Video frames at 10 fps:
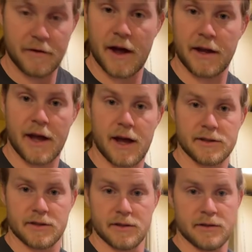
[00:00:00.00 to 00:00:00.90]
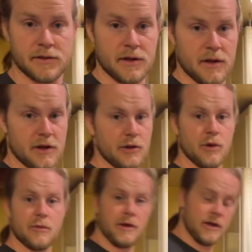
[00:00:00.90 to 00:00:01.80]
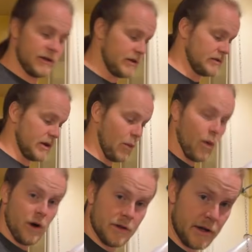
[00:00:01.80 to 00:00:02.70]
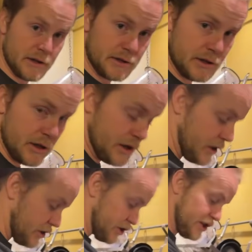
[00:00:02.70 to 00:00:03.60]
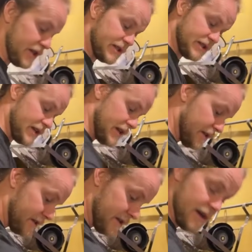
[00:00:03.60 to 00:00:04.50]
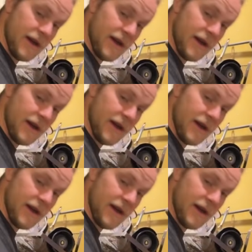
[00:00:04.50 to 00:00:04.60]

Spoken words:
fatty acids. You want to be eating things like walnuts, chia seeds,